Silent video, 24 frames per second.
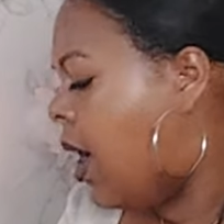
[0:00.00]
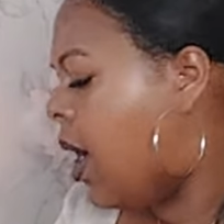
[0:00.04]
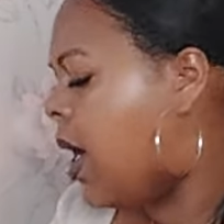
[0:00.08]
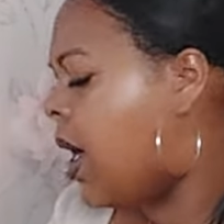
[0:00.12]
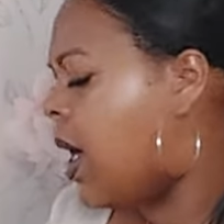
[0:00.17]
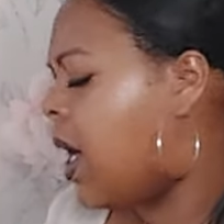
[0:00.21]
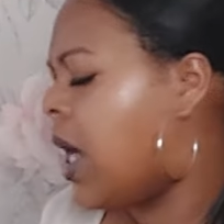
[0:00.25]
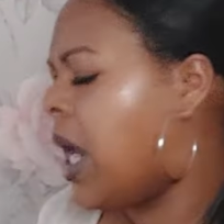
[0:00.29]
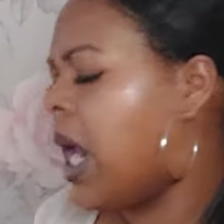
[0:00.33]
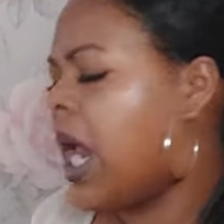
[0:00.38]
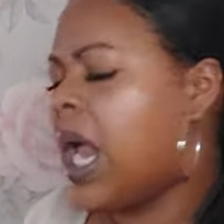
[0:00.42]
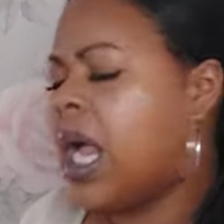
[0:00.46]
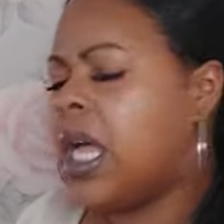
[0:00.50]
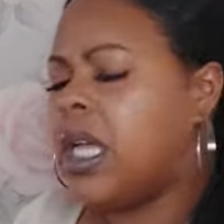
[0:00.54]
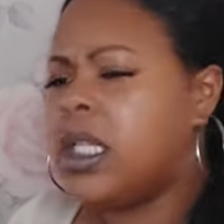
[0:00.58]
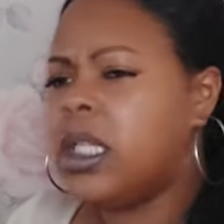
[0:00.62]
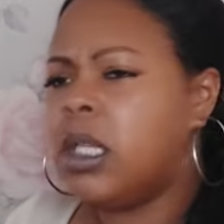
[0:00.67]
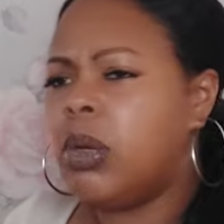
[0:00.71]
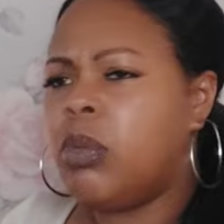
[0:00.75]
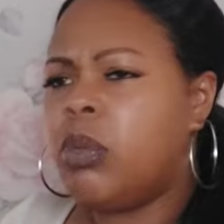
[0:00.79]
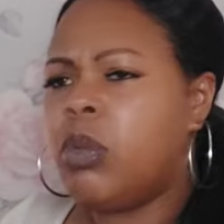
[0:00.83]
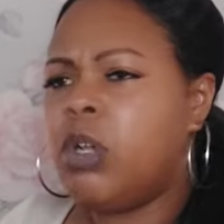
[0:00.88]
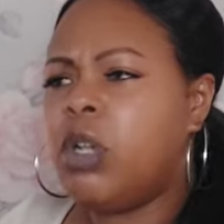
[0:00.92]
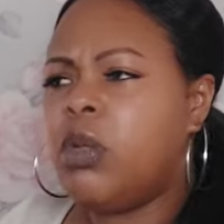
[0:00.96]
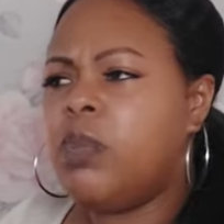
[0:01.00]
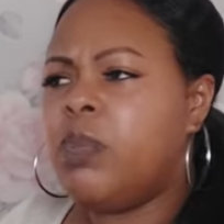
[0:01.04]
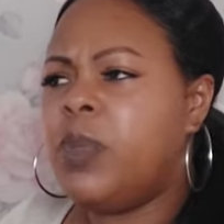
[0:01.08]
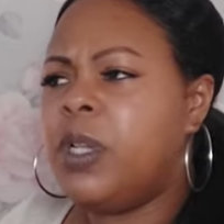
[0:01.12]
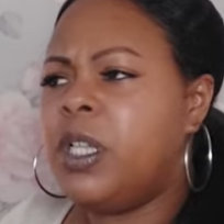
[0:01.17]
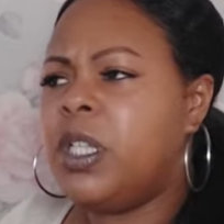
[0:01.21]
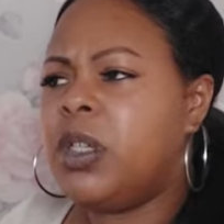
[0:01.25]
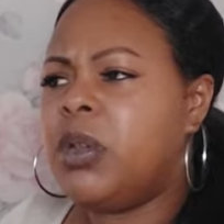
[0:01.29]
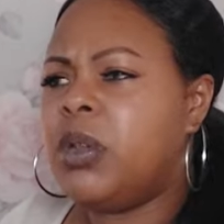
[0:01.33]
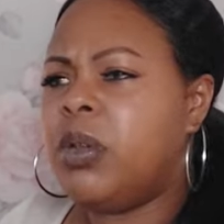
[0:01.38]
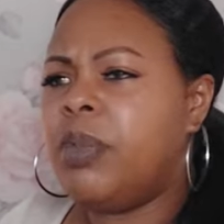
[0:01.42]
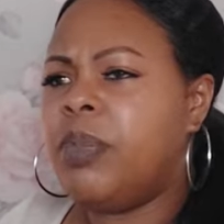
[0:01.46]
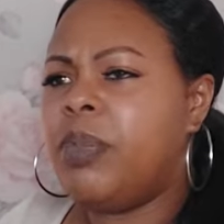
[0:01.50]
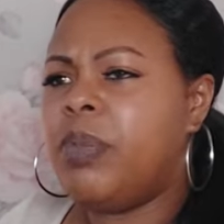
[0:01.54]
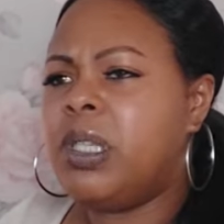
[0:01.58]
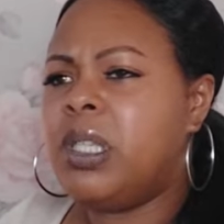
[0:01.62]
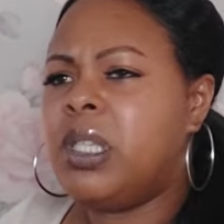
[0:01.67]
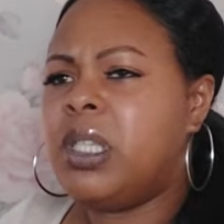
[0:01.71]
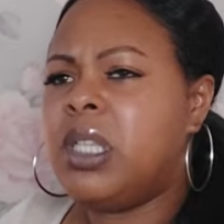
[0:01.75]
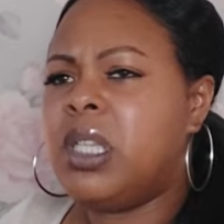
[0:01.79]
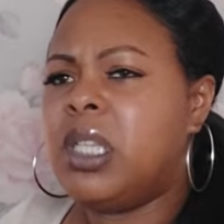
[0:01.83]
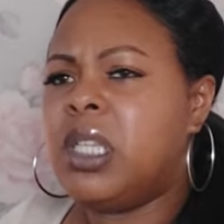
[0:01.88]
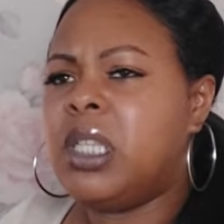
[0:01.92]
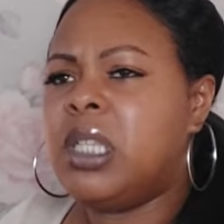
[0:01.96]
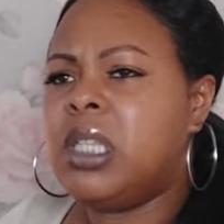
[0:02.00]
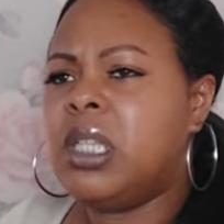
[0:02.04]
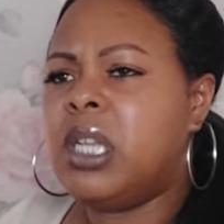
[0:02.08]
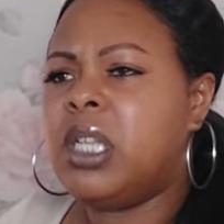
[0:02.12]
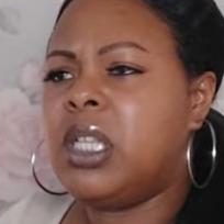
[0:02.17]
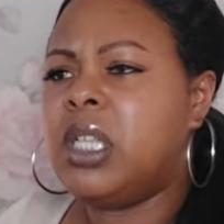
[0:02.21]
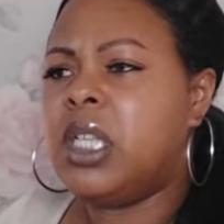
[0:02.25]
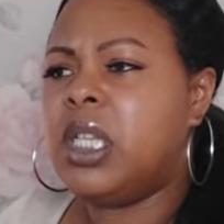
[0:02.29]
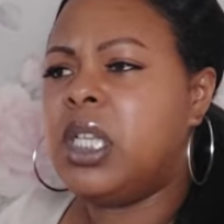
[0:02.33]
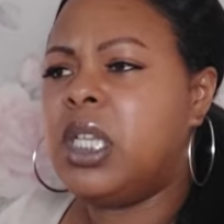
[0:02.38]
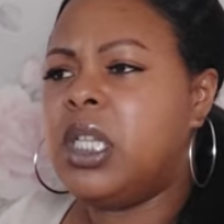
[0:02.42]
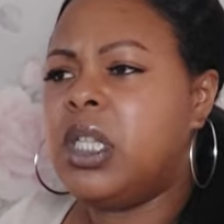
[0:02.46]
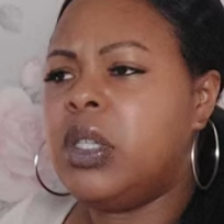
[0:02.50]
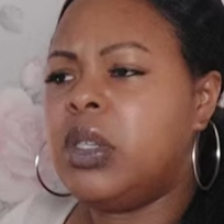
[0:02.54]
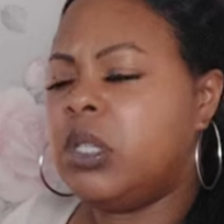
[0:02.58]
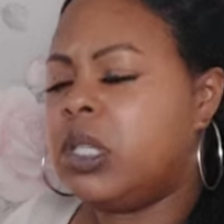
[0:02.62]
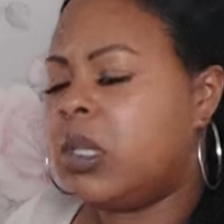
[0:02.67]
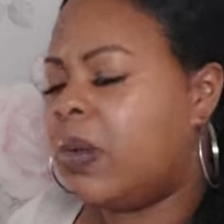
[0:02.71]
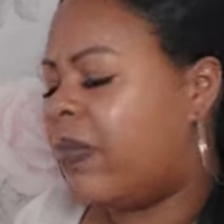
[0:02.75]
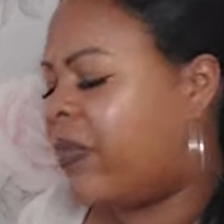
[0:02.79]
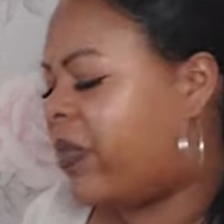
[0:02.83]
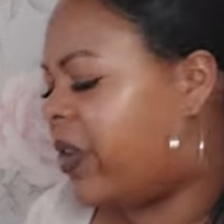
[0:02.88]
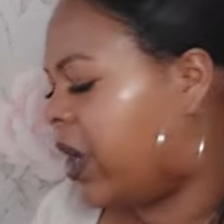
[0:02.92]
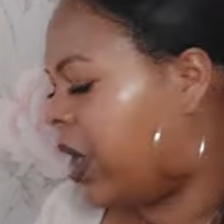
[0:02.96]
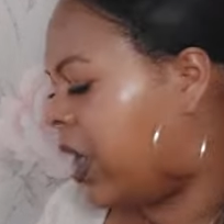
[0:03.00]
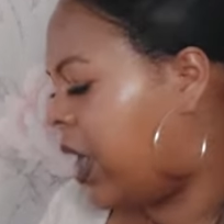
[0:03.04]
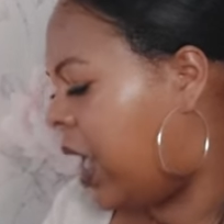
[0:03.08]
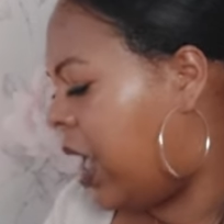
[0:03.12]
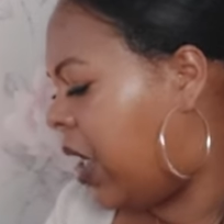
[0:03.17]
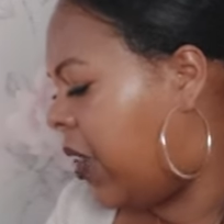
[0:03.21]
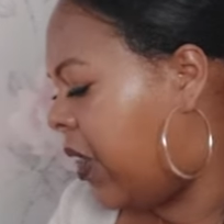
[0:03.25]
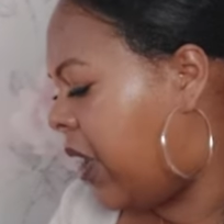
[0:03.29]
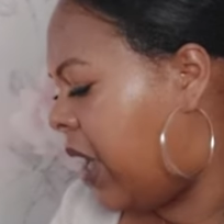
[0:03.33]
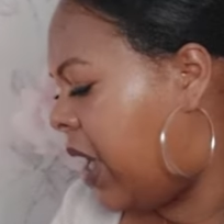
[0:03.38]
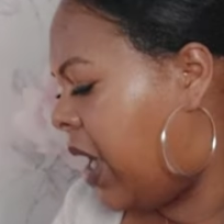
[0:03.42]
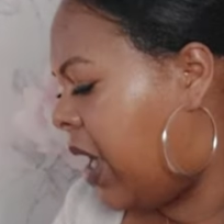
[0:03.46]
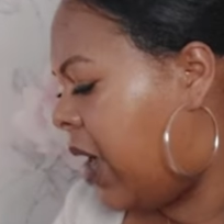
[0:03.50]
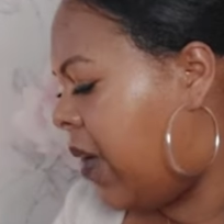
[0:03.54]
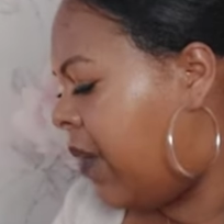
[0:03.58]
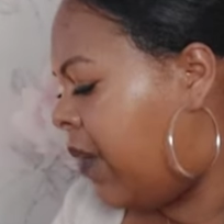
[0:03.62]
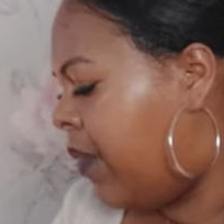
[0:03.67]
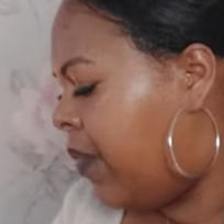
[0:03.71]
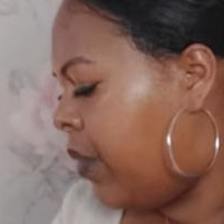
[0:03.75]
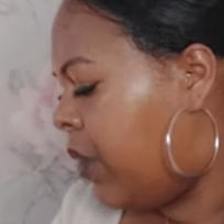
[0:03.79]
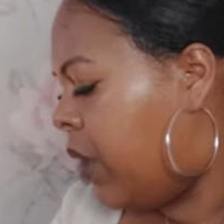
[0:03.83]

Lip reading: Yeah, someone could be doing business studies or something like that.